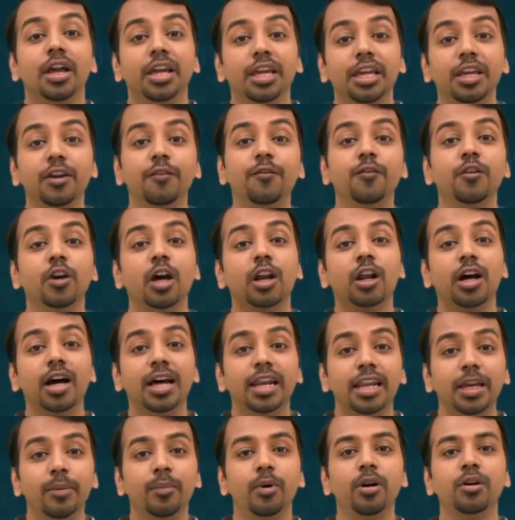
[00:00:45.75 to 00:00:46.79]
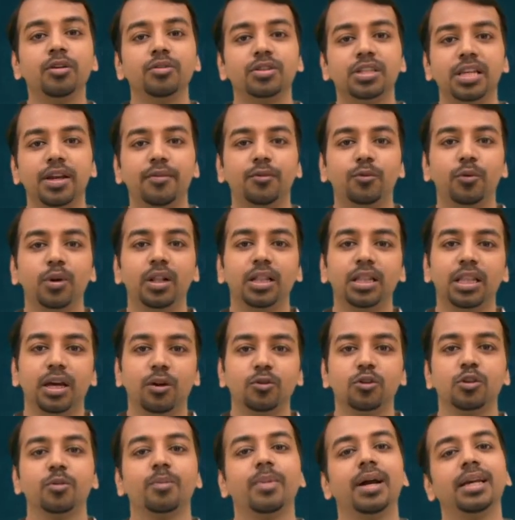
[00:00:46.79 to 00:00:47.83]
If you are unable to save
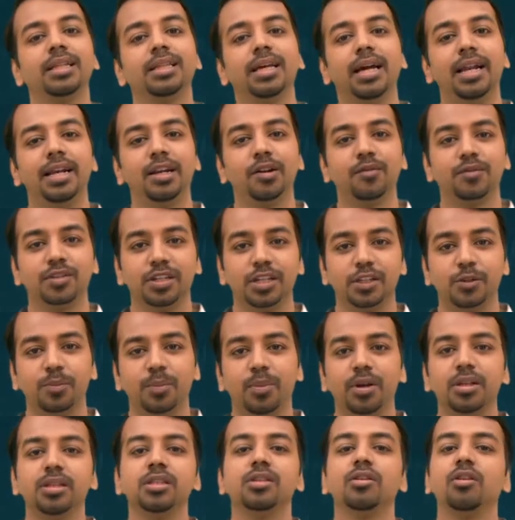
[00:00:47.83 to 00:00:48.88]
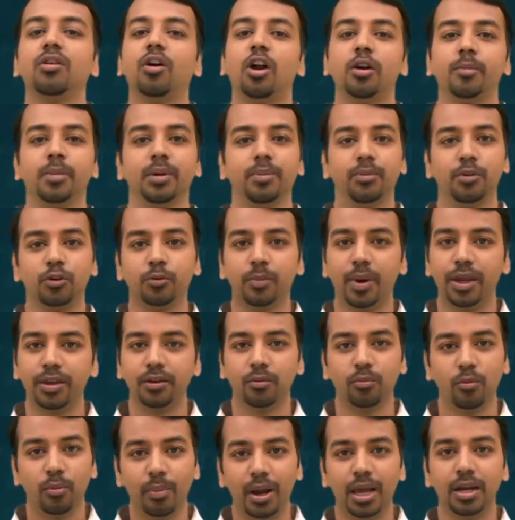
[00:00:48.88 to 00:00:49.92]
12,000 by the end of 6 months, you will not be able to buy your
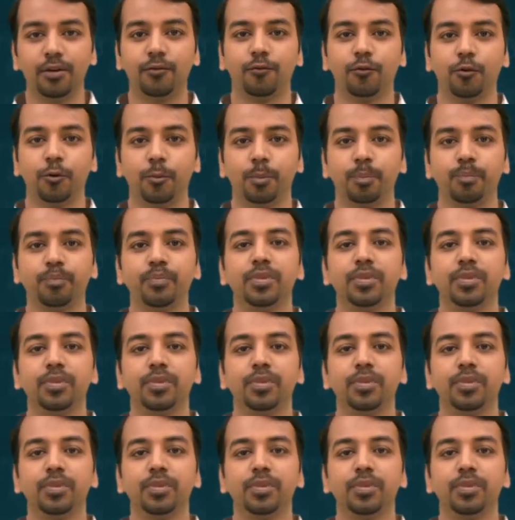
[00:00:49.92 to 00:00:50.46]
mobile phone.